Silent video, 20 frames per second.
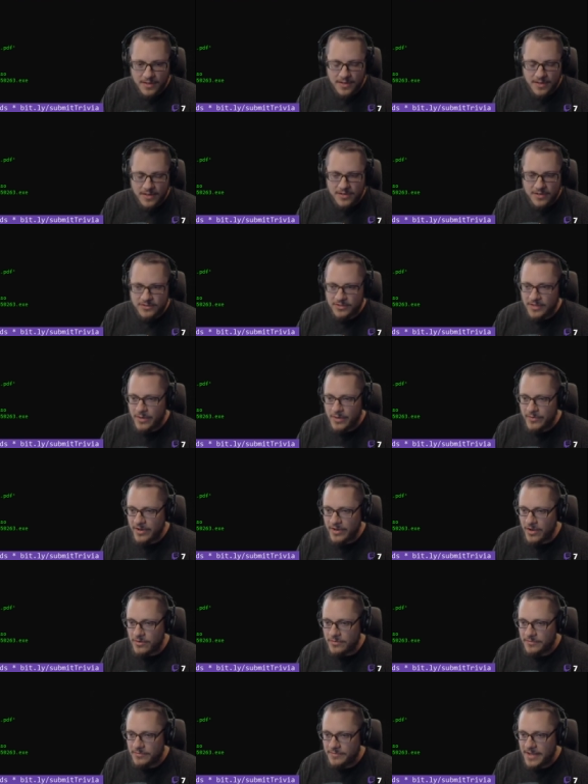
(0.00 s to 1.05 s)
So there we
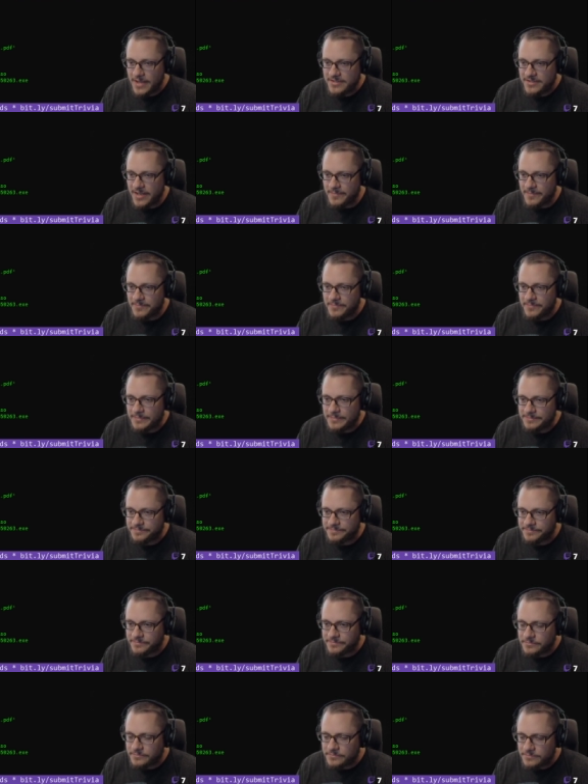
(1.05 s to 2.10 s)
go. That's it.
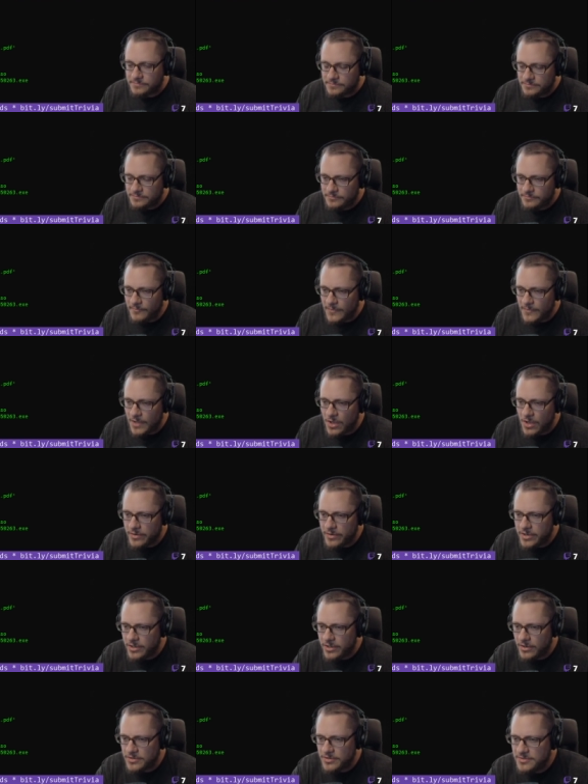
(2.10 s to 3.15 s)
You
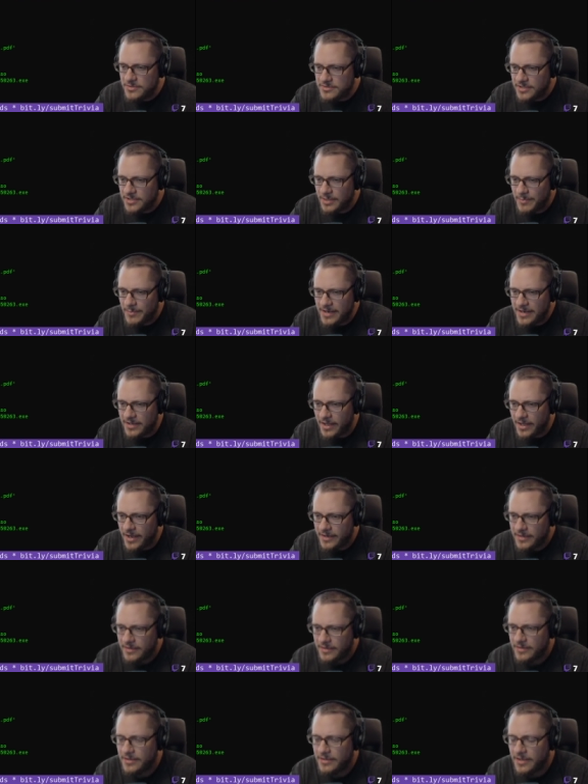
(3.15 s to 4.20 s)
can also use the command
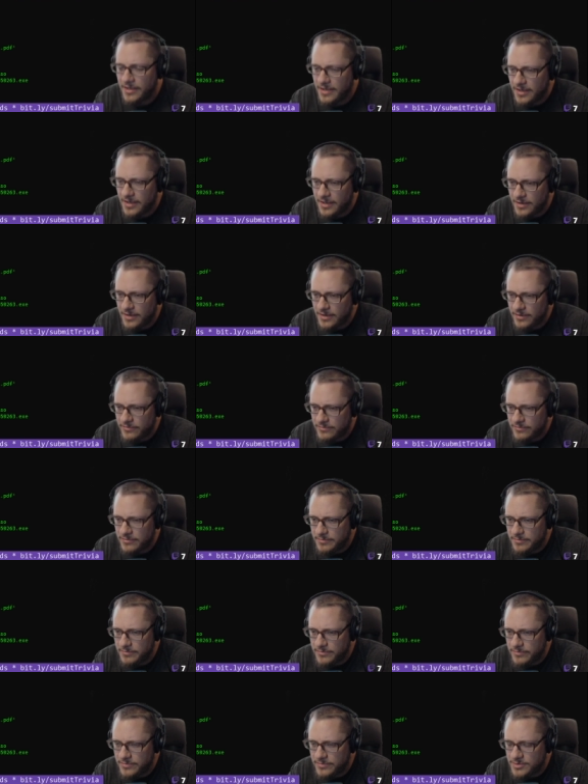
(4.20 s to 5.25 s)
line.
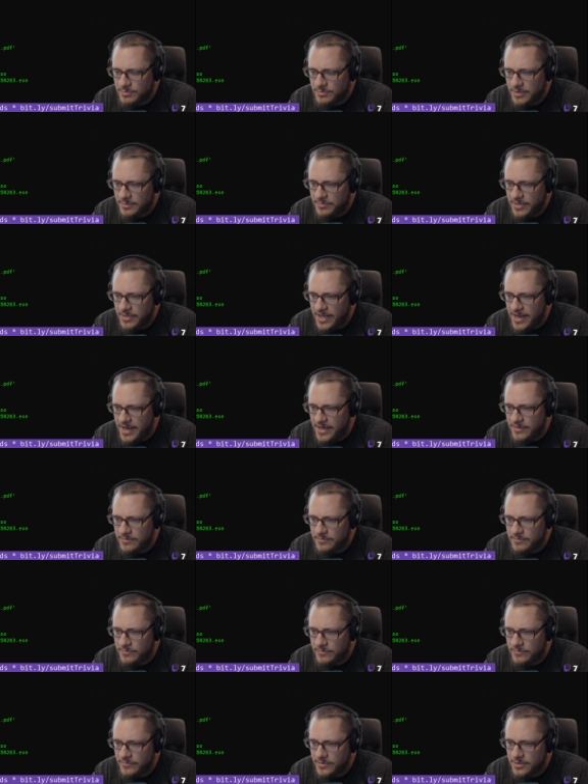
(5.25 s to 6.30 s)
Split
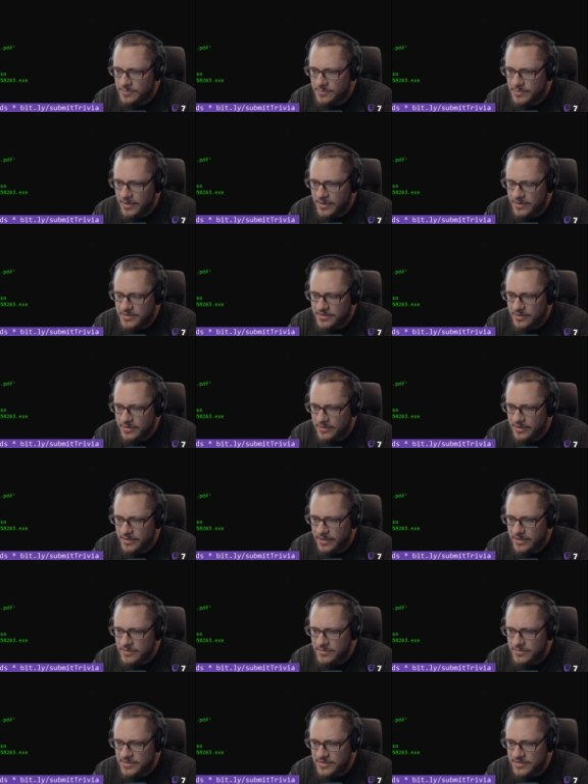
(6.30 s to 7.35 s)
pane. Windows PowerShell.
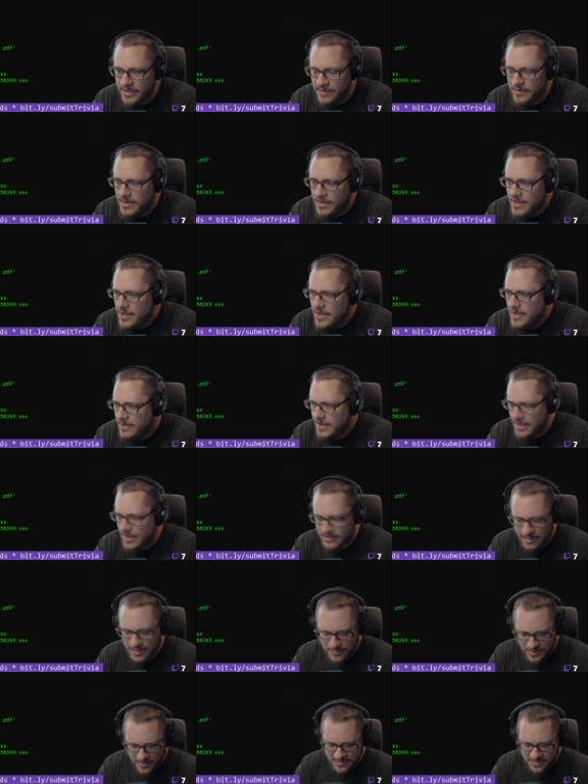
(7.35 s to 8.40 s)
Interesting. Yeah,
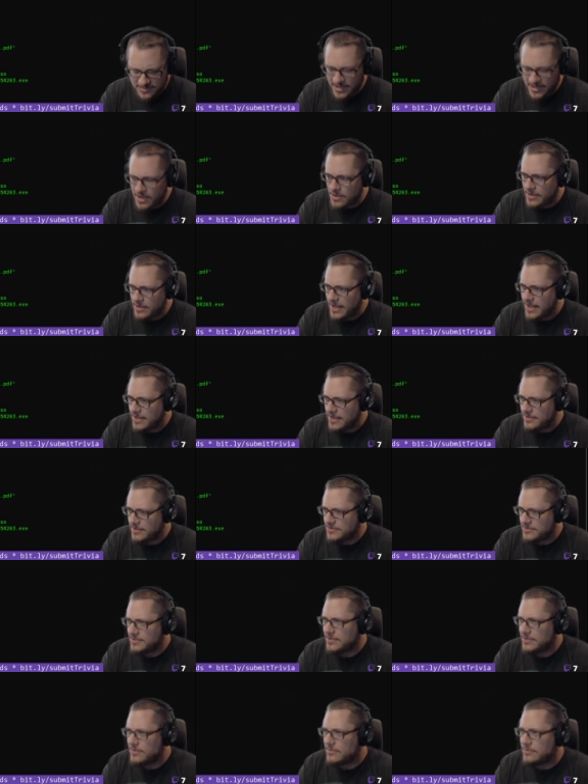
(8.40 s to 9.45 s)
WSL,
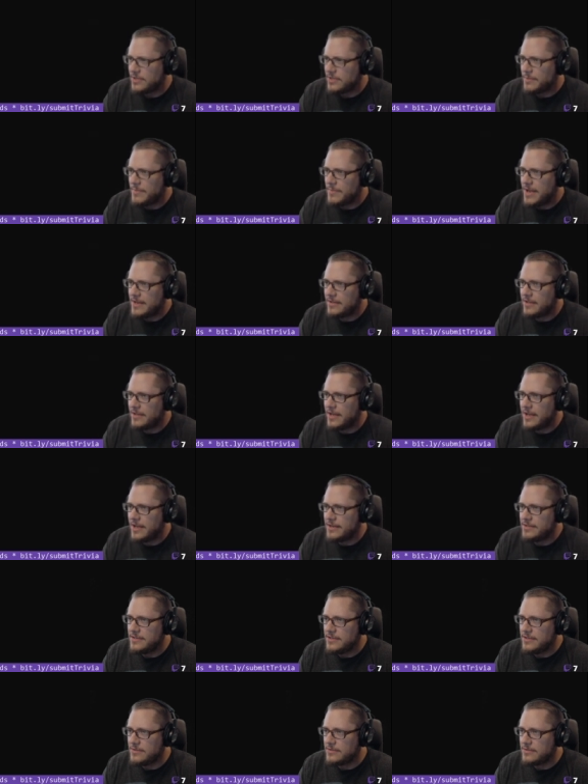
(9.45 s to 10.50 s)
there's a little command line
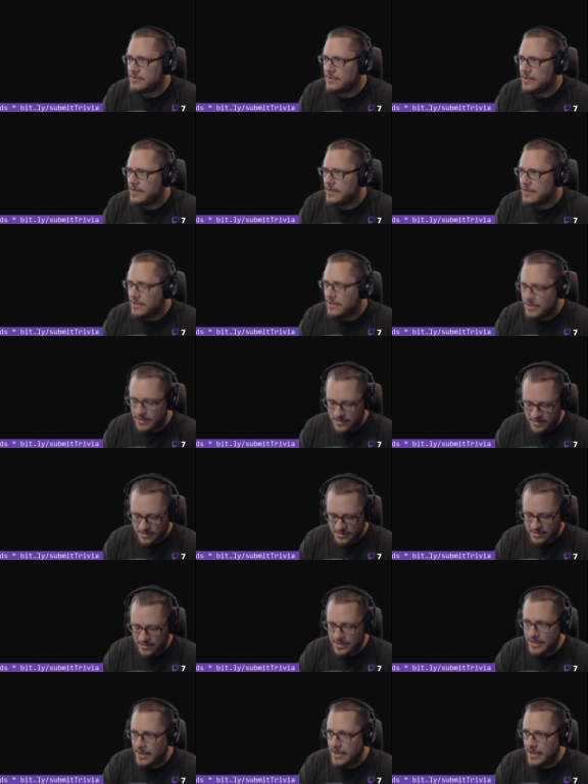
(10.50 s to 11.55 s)
deal.
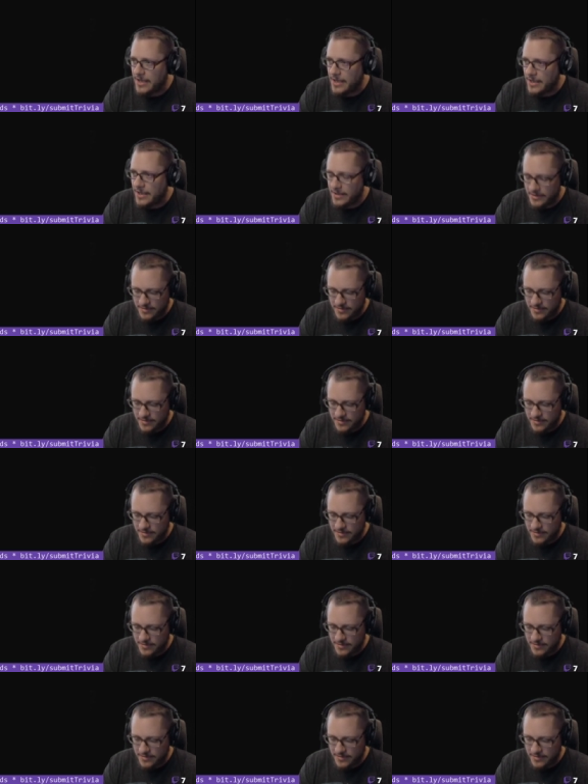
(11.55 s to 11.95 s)
Just